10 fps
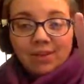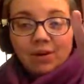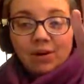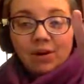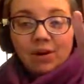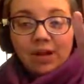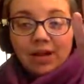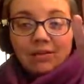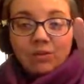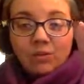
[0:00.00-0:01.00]
all
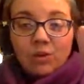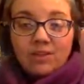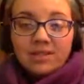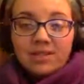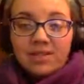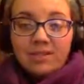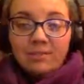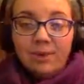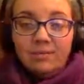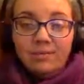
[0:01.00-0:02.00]
onto one sits
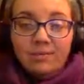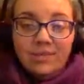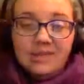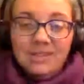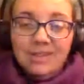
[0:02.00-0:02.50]
bones